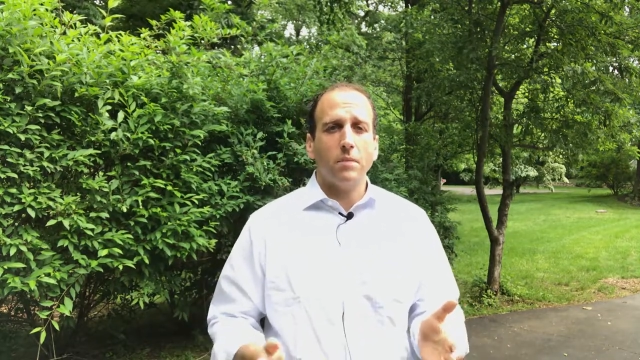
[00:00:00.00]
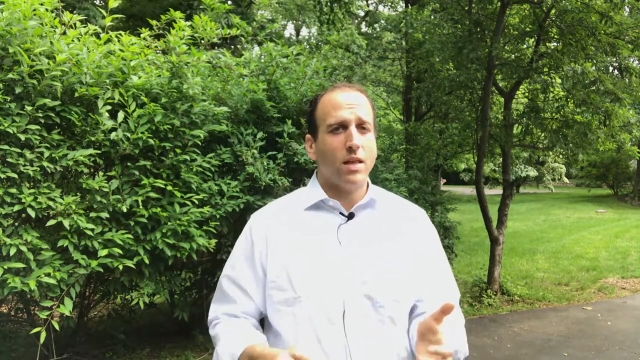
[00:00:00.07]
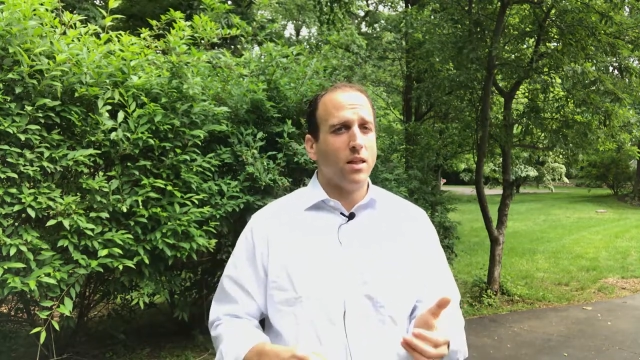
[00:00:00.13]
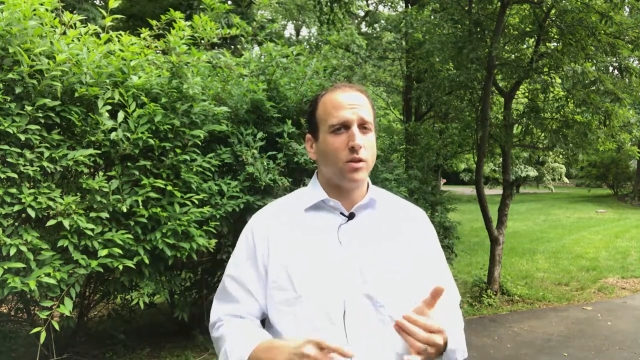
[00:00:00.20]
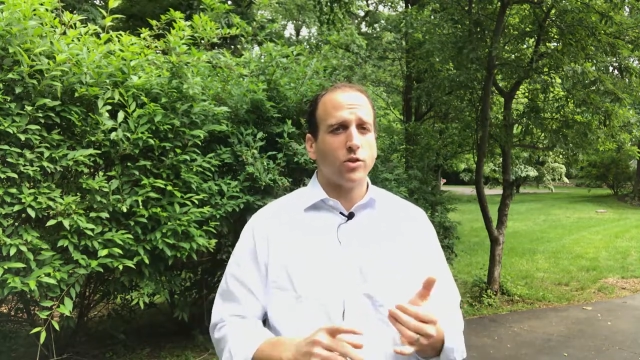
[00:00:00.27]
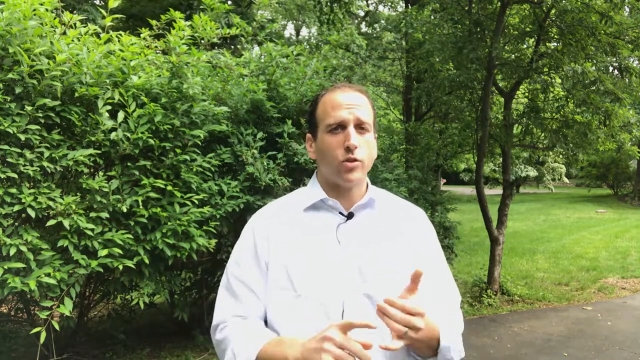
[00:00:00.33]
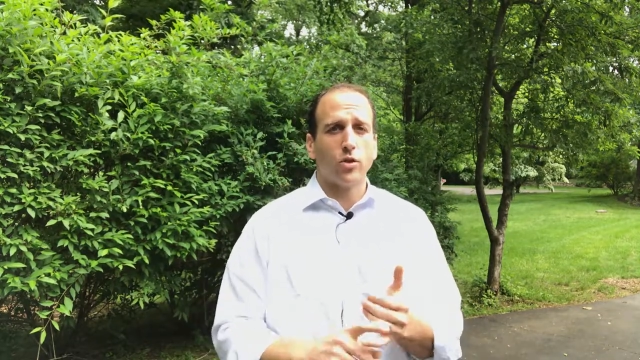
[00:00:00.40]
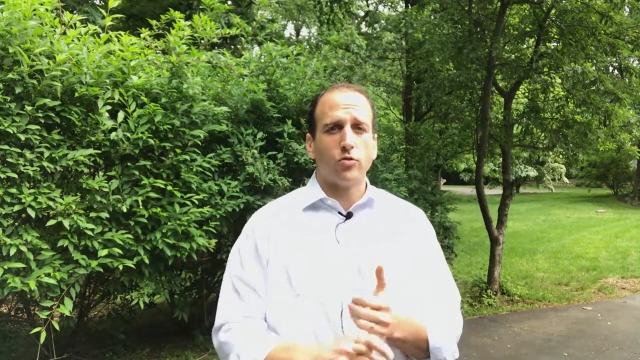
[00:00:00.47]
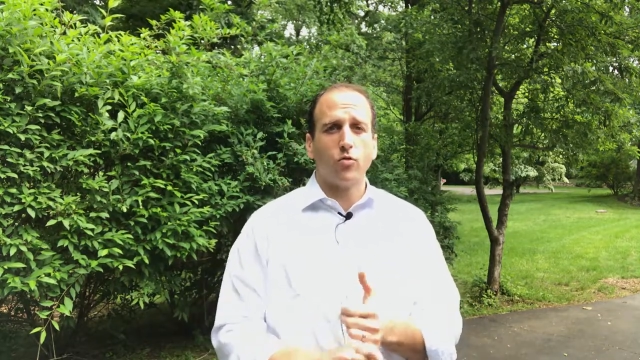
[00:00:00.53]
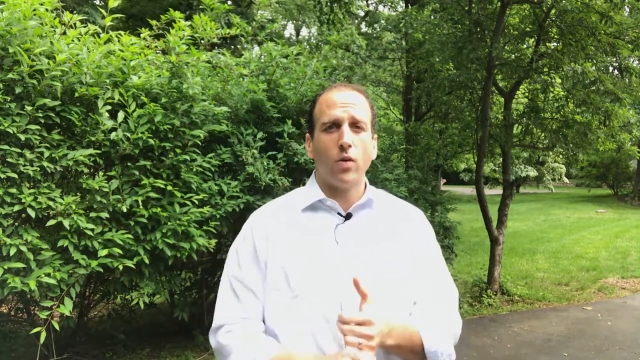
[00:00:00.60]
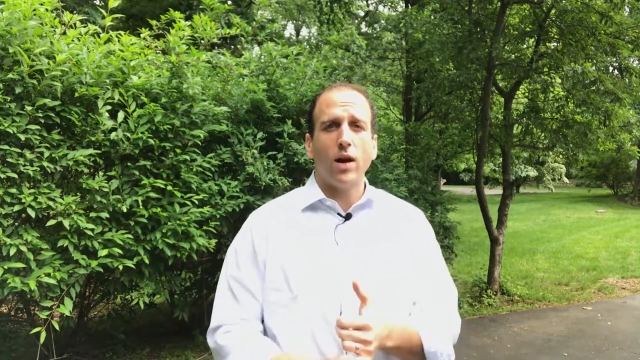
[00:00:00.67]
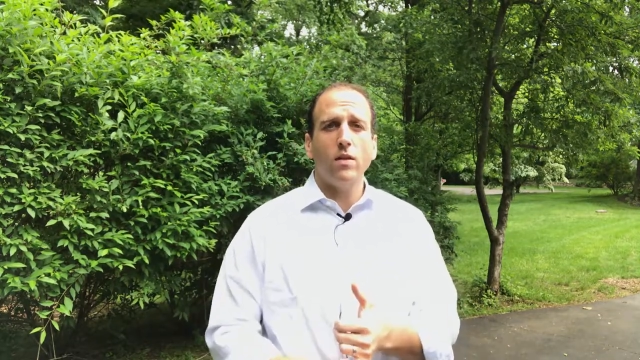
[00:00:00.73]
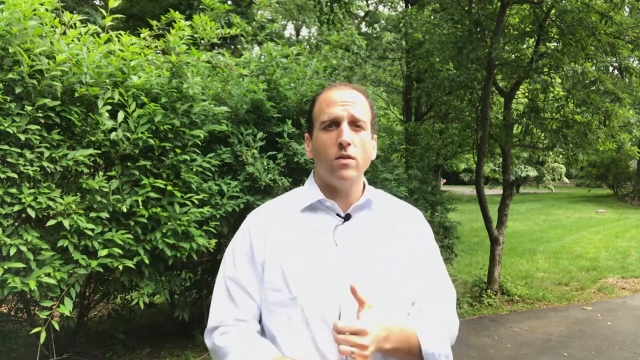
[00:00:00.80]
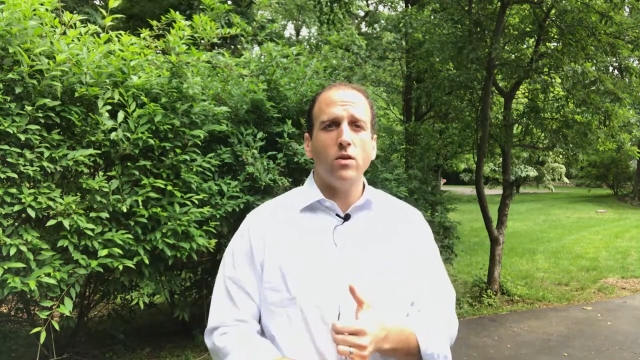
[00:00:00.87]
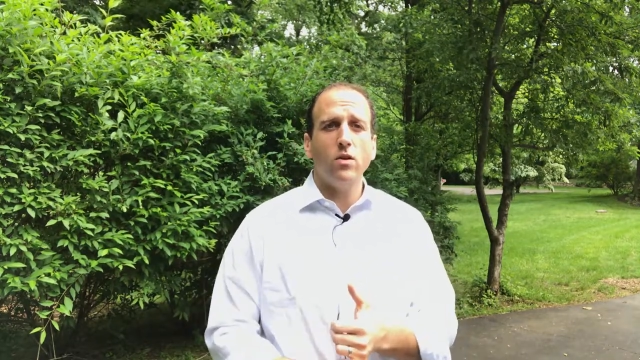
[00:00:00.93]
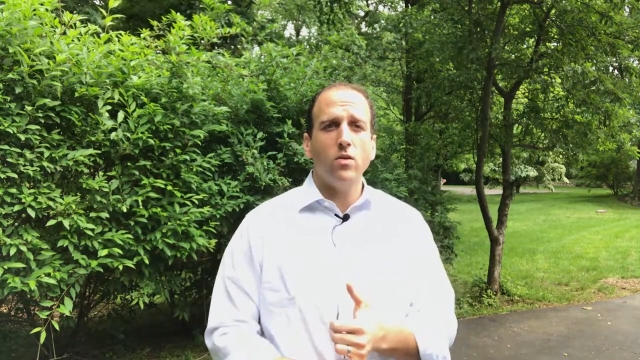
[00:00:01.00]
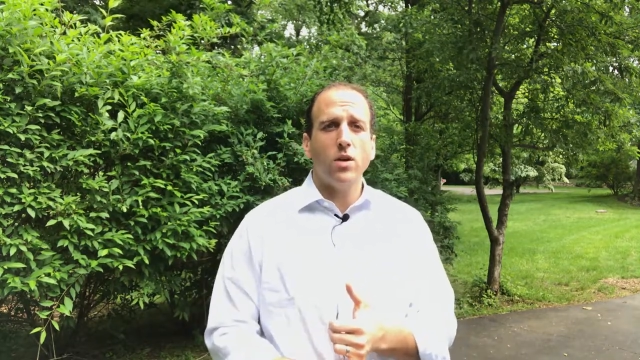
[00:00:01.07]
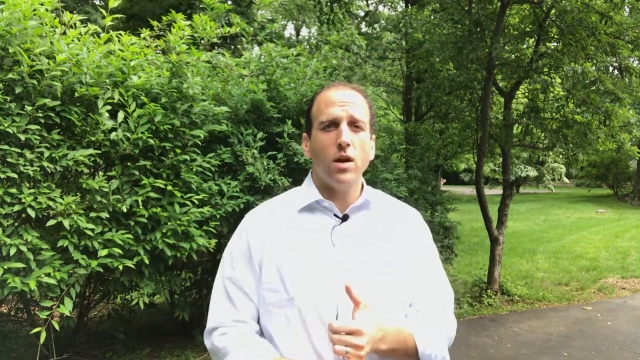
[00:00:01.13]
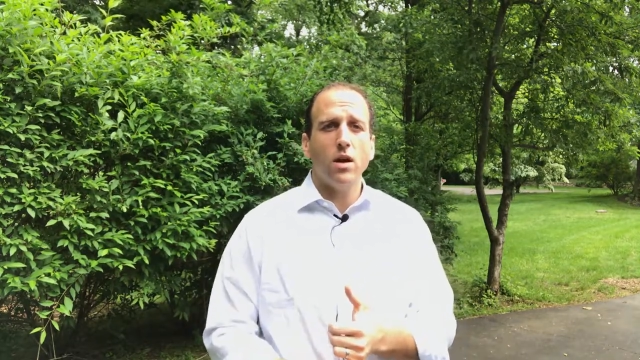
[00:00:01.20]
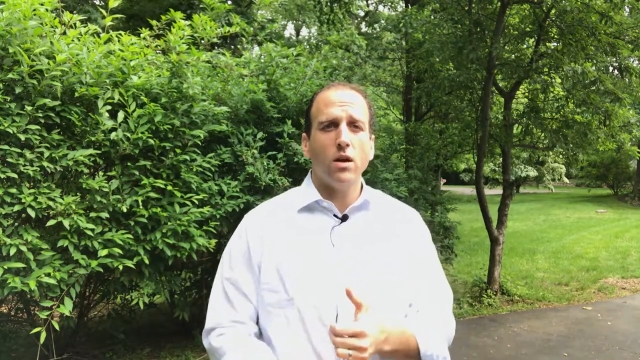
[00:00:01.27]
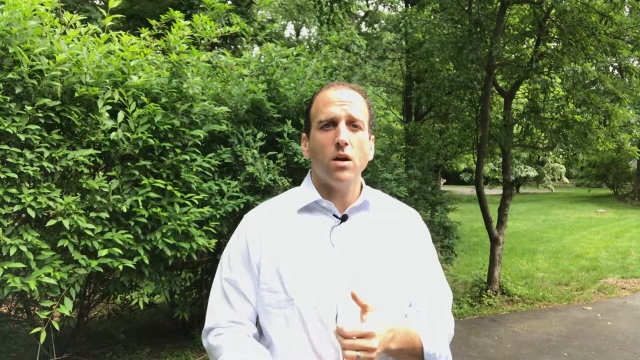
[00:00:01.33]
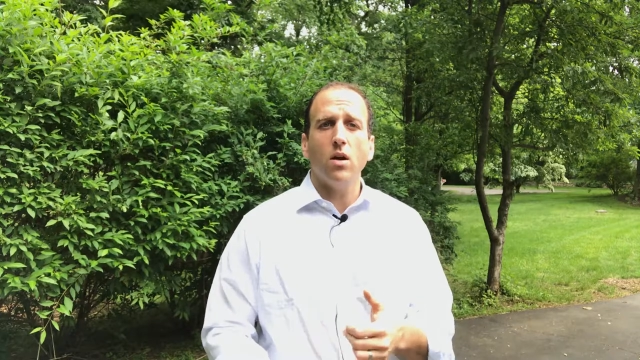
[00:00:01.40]
Either it starts right in the new
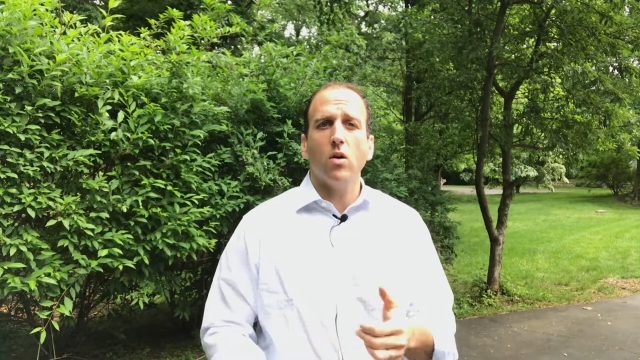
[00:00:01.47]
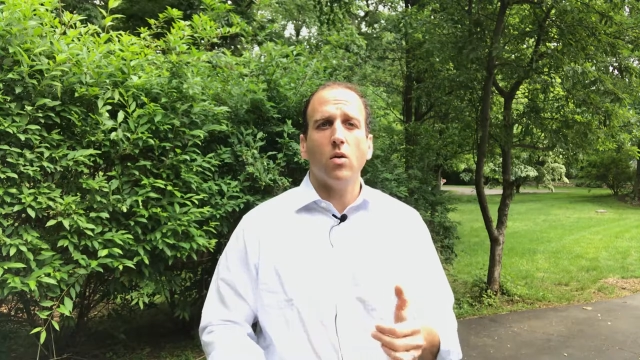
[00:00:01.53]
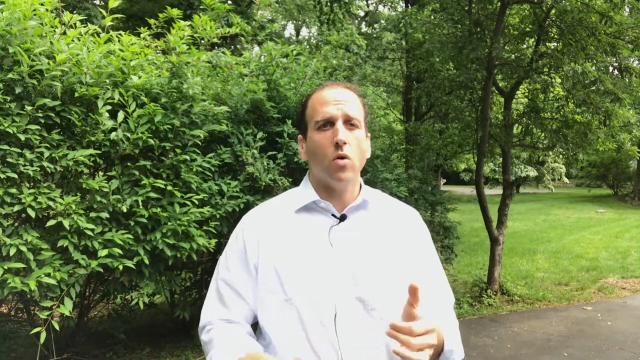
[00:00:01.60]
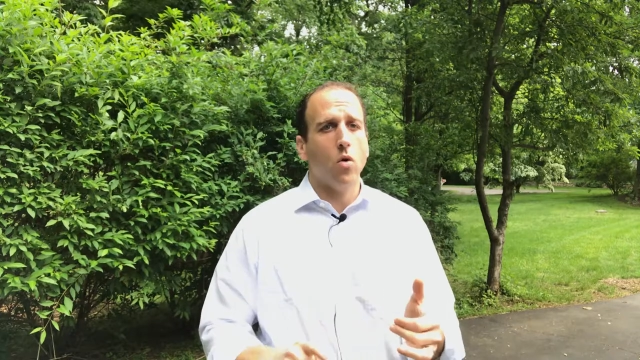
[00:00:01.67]
year